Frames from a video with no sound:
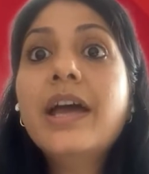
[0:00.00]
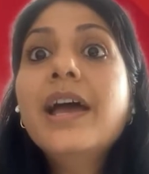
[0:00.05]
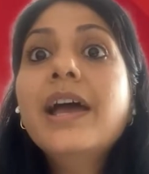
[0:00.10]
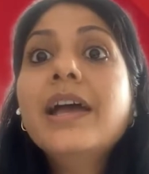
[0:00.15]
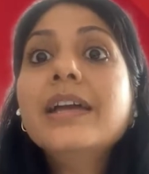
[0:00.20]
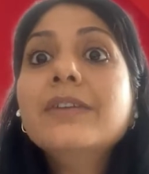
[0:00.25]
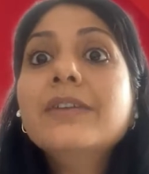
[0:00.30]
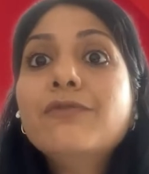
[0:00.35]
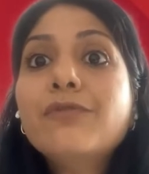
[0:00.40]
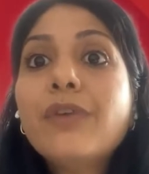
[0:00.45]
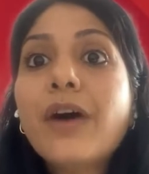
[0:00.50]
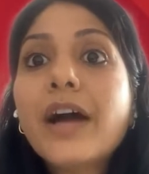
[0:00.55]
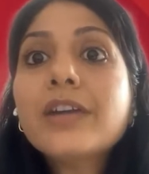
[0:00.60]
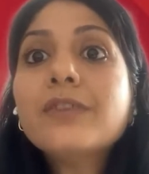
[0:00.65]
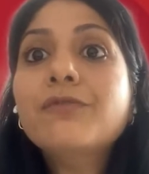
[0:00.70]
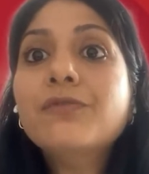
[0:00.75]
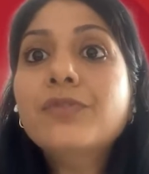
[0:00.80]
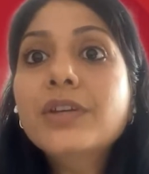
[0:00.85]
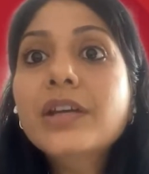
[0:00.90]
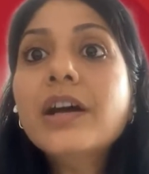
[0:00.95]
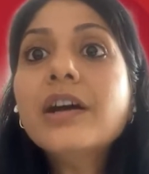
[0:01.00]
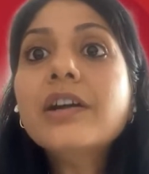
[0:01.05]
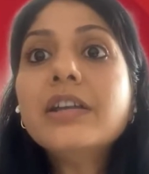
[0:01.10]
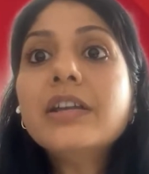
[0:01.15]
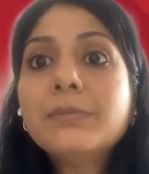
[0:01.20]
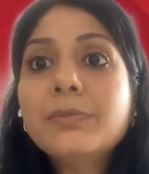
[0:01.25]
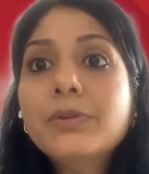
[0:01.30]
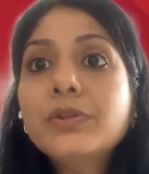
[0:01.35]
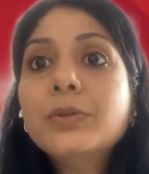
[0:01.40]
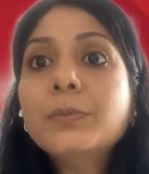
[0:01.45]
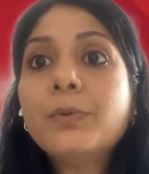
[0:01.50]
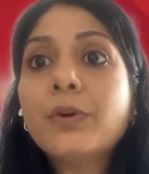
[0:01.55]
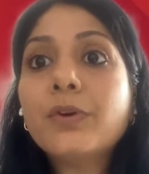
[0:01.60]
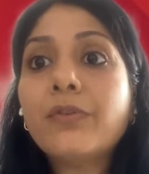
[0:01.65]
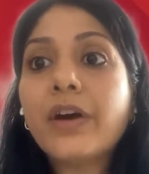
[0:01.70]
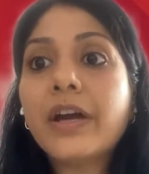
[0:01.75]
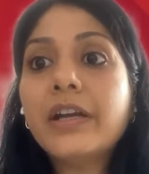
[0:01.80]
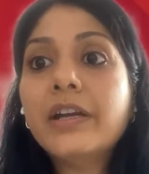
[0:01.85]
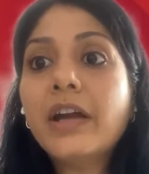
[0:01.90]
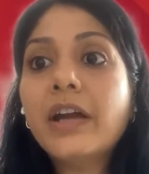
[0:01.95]
In fact, we are able to
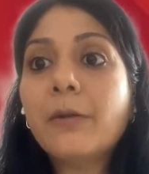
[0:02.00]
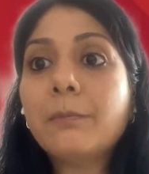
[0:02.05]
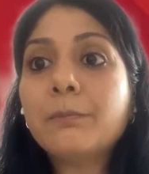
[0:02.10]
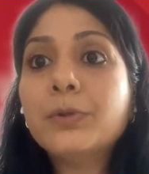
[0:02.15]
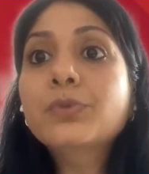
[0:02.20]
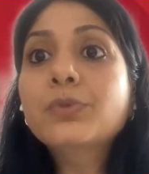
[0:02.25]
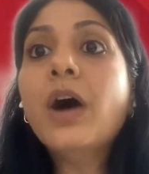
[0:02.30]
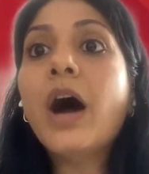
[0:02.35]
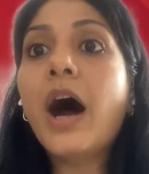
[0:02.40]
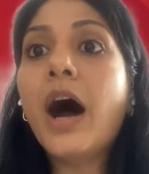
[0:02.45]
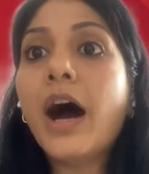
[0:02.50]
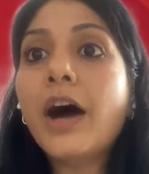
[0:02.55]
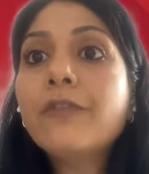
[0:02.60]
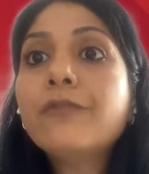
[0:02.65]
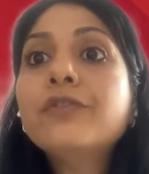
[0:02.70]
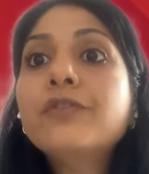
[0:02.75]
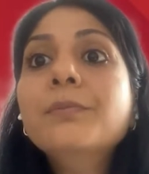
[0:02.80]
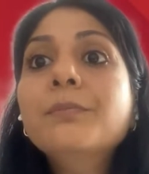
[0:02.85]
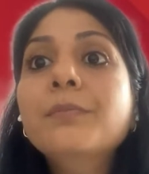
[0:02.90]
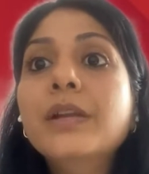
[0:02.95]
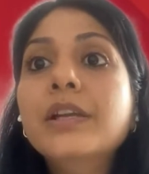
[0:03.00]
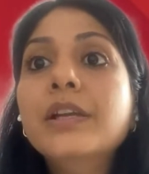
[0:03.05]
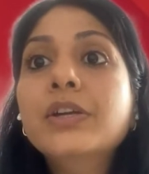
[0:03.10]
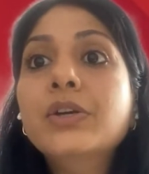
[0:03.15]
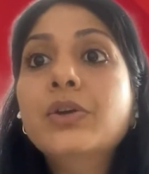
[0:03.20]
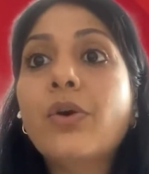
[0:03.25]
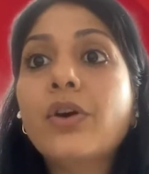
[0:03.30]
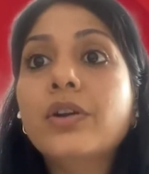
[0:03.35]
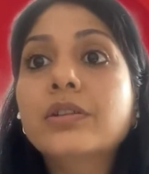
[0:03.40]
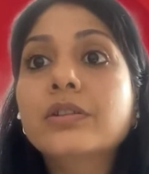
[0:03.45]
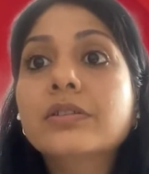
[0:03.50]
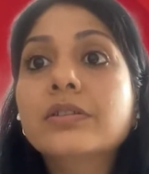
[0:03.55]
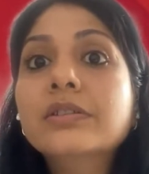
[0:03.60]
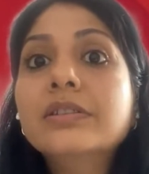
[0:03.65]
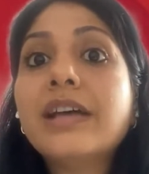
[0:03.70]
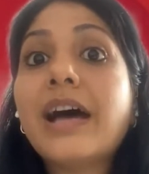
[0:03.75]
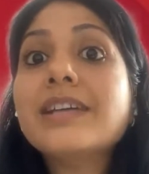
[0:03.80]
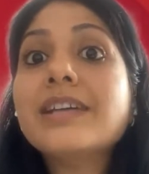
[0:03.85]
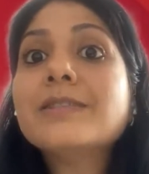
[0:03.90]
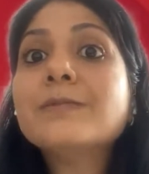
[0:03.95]
provide up to
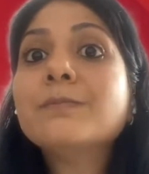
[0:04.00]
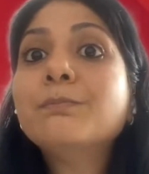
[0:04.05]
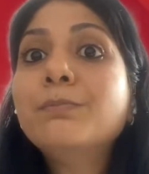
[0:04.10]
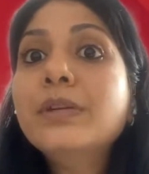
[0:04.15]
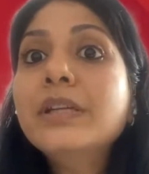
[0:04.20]
$500,000 as